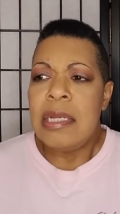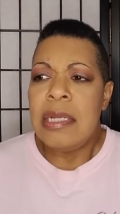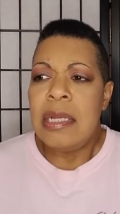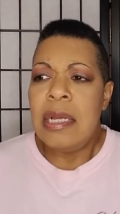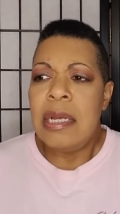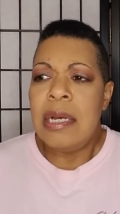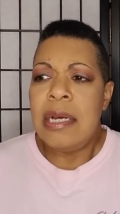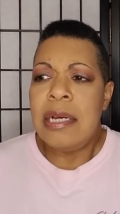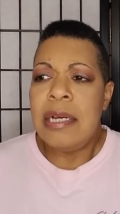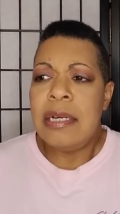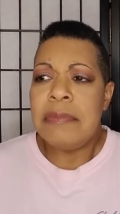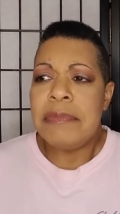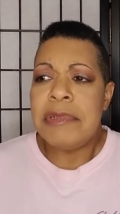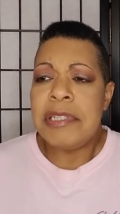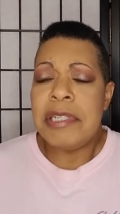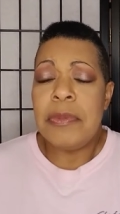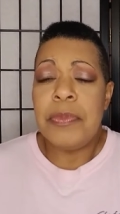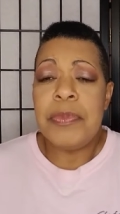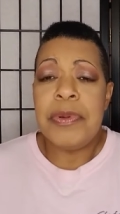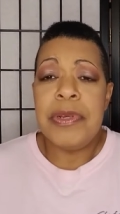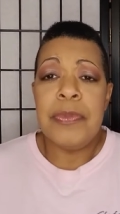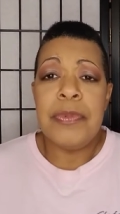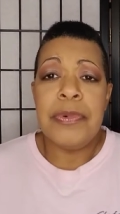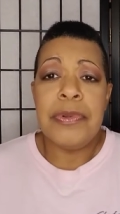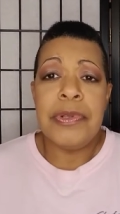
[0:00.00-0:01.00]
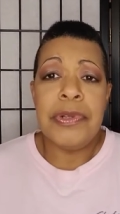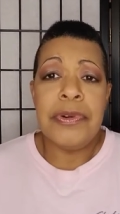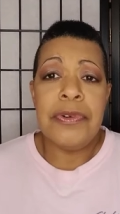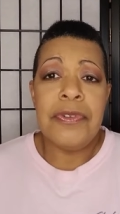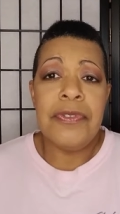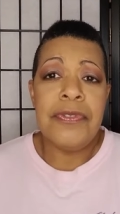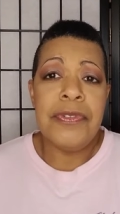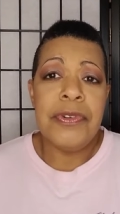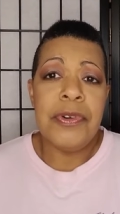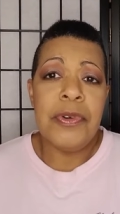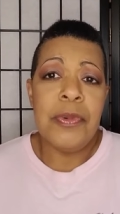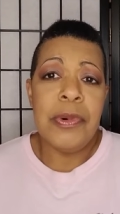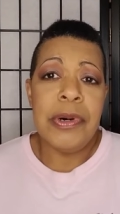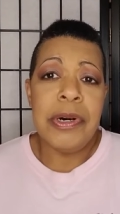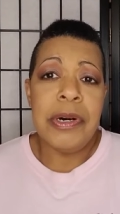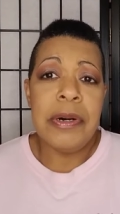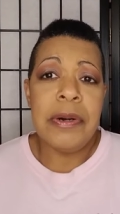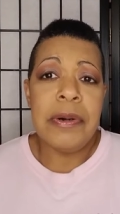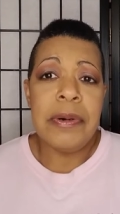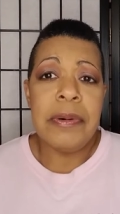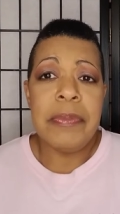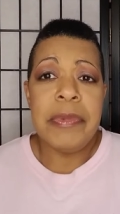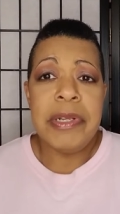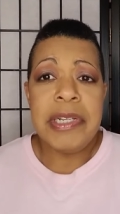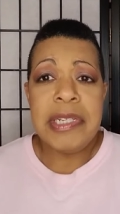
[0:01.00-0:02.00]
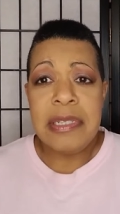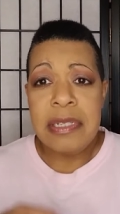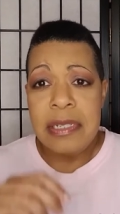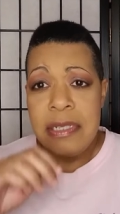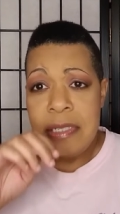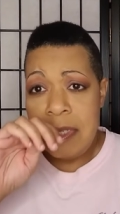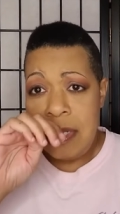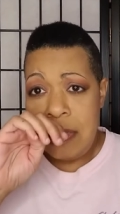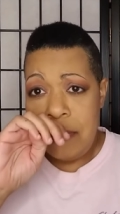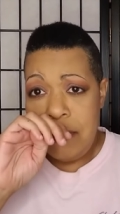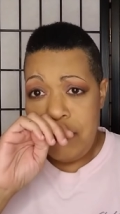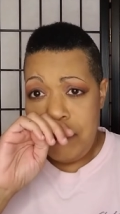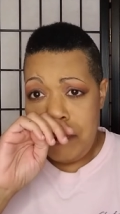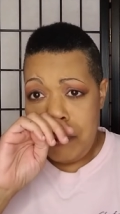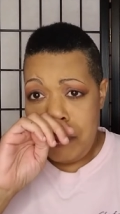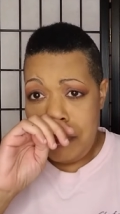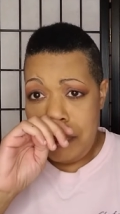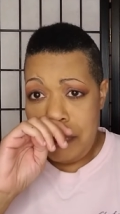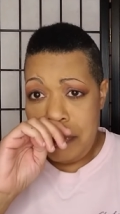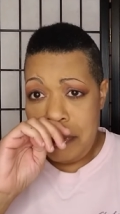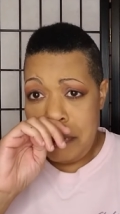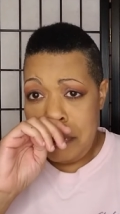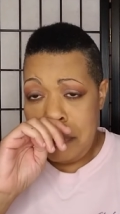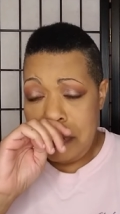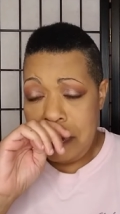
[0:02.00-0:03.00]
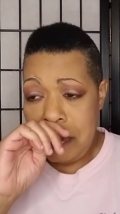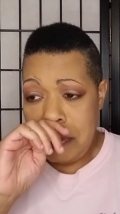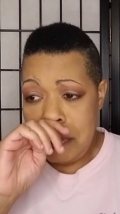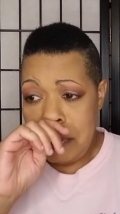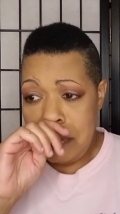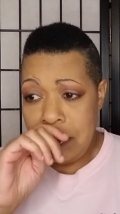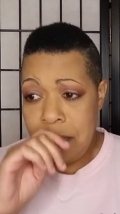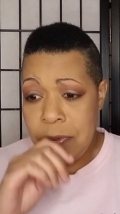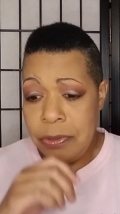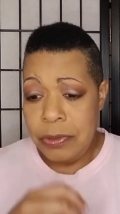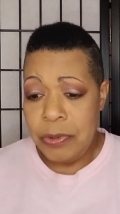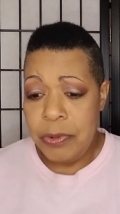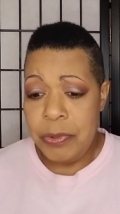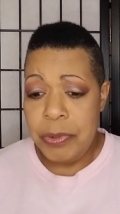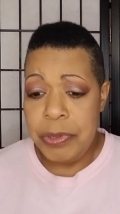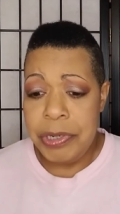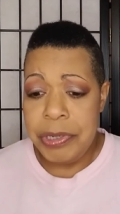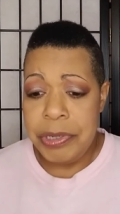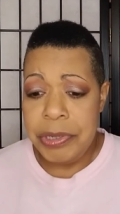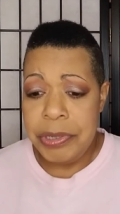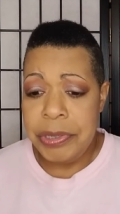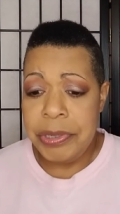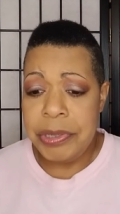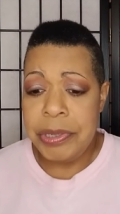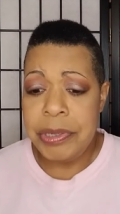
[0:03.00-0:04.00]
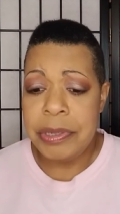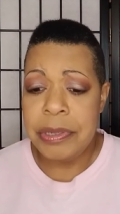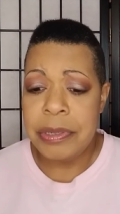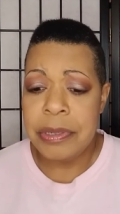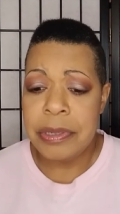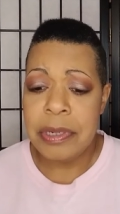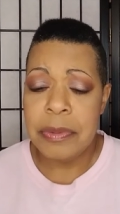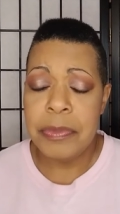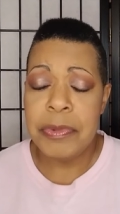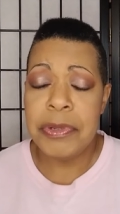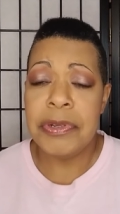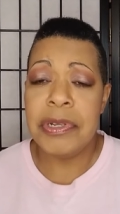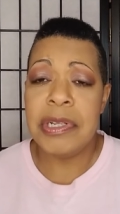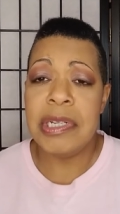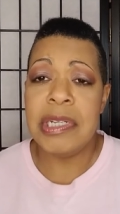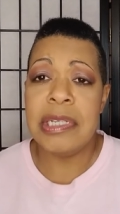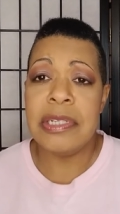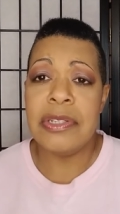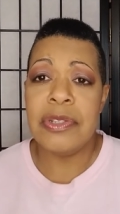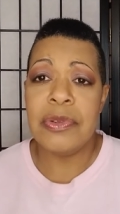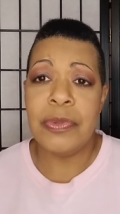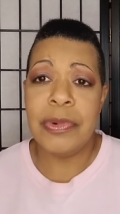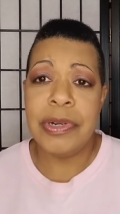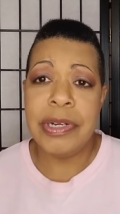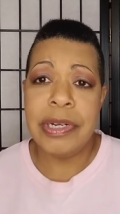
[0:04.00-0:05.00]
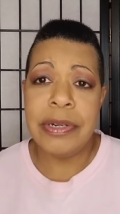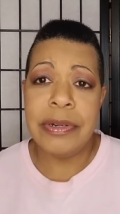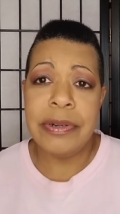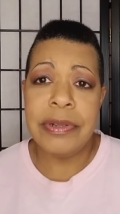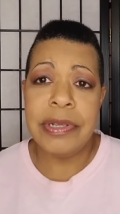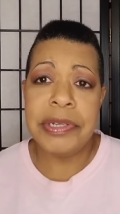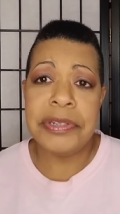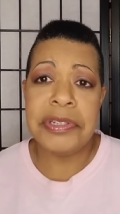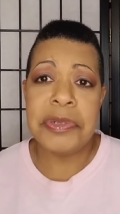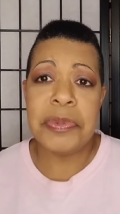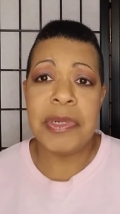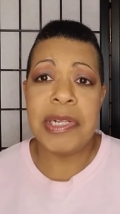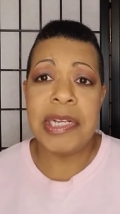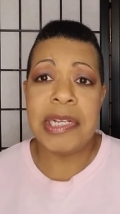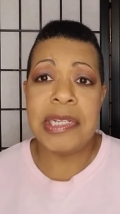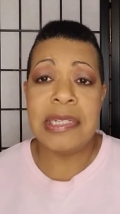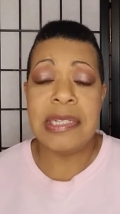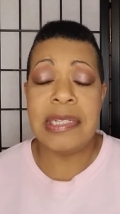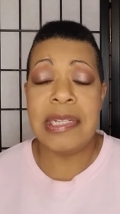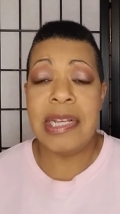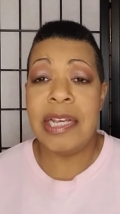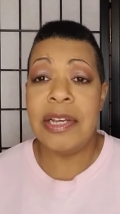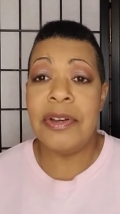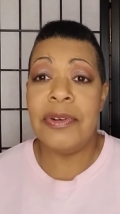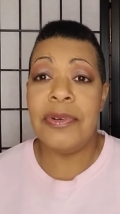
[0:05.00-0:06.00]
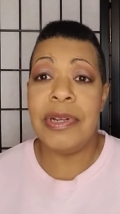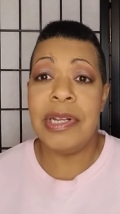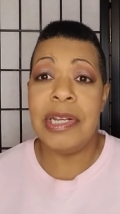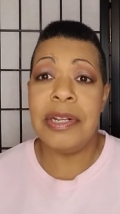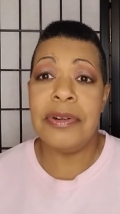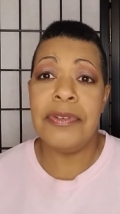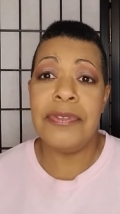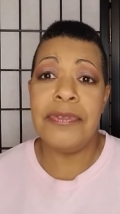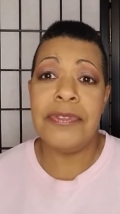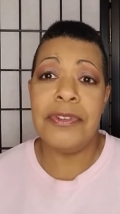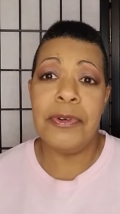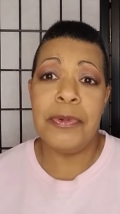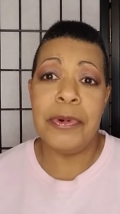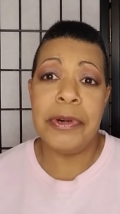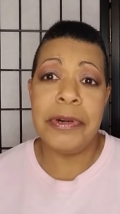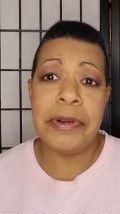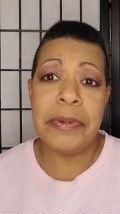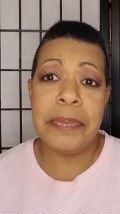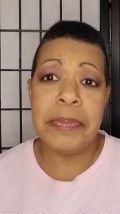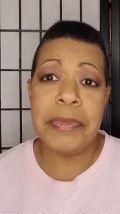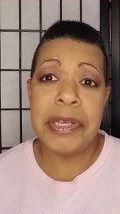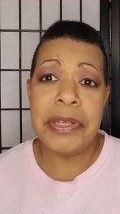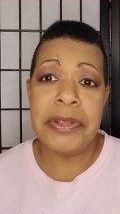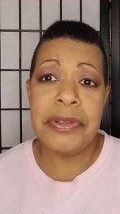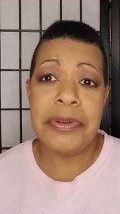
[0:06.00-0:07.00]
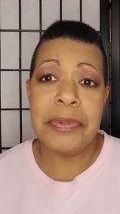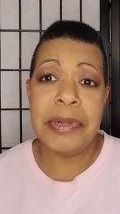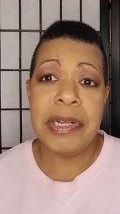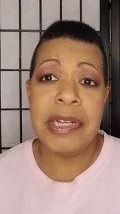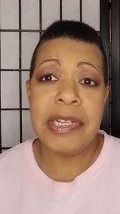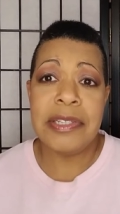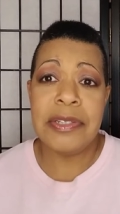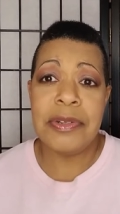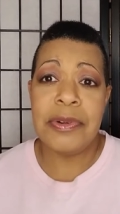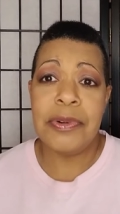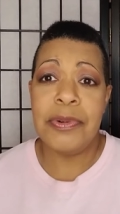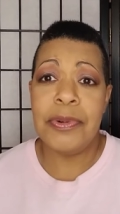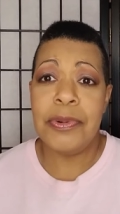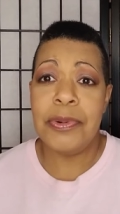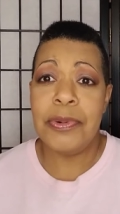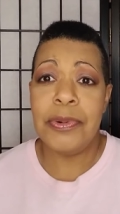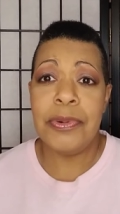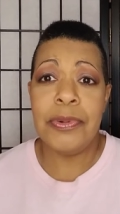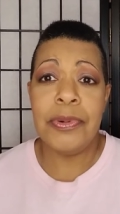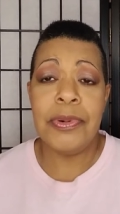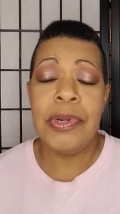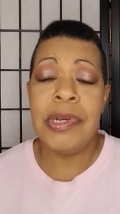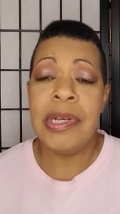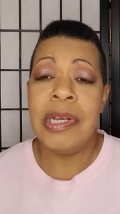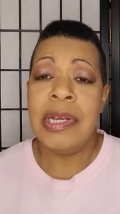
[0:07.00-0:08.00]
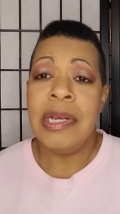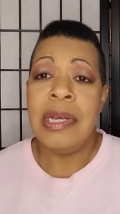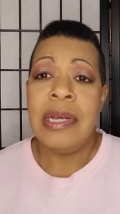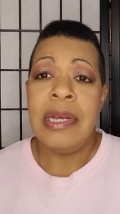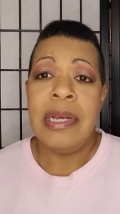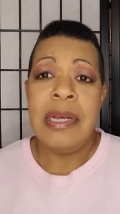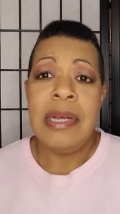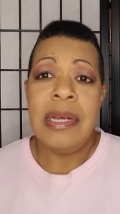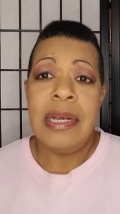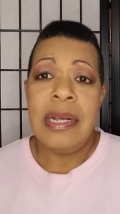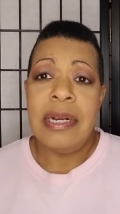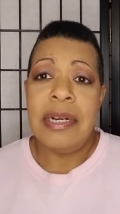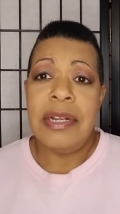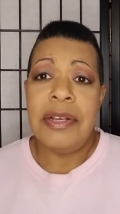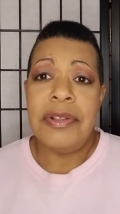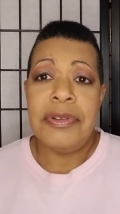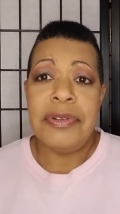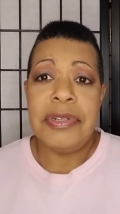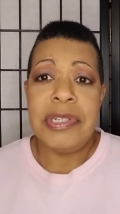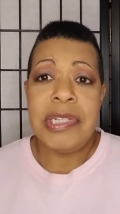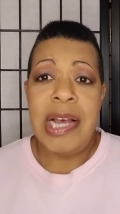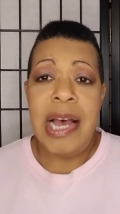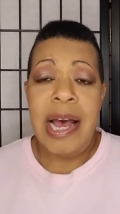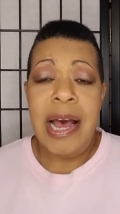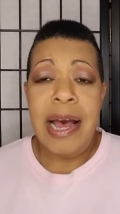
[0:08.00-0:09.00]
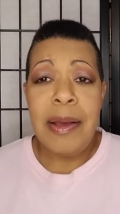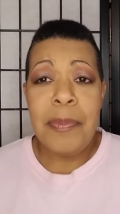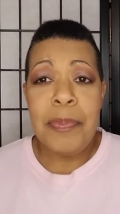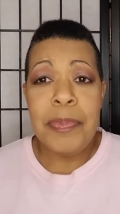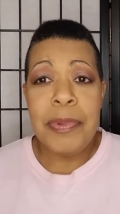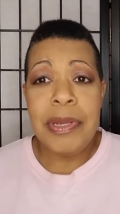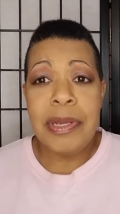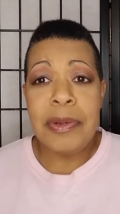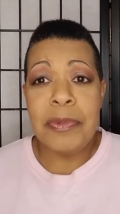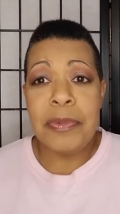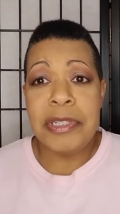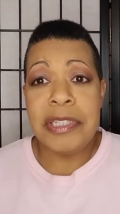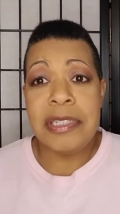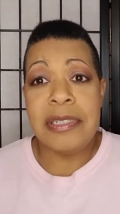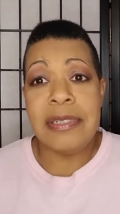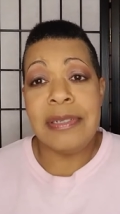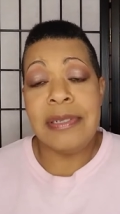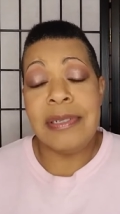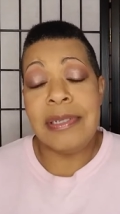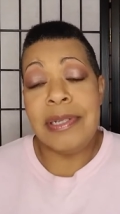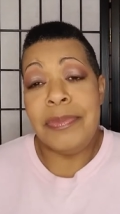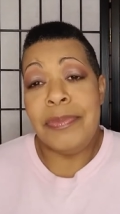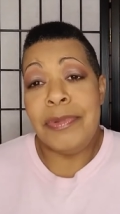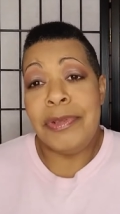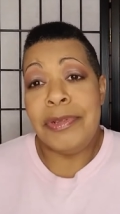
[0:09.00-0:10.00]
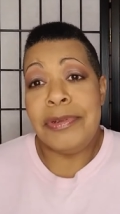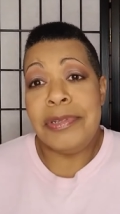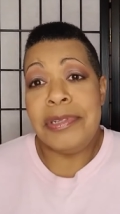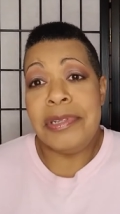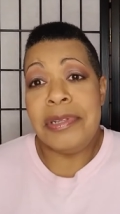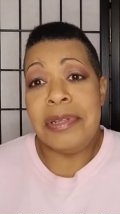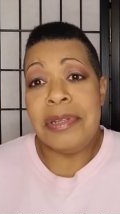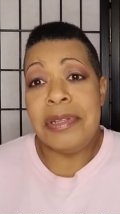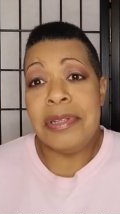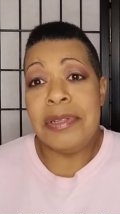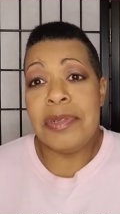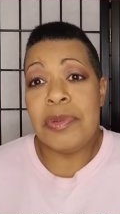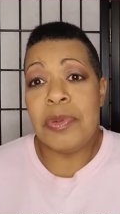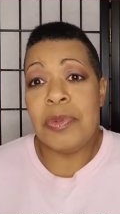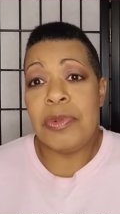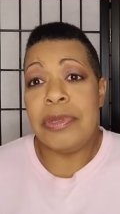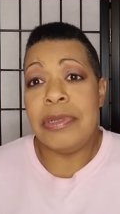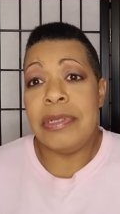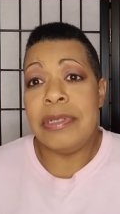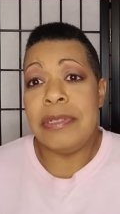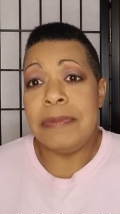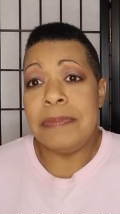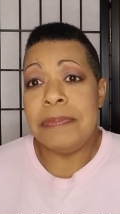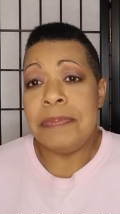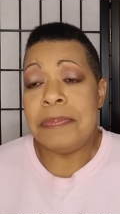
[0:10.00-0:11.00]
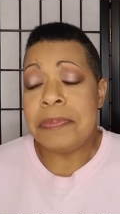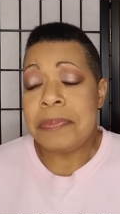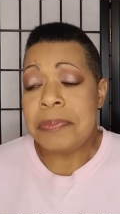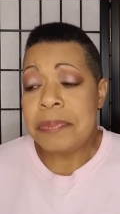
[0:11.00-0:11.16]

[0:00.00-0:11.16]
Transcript: um, some people don't feel welcome. And it's the same for, you know, the queer community as well. There's places they go and they don't feel welcome either, but that's a whole another topic, which is similar to this one,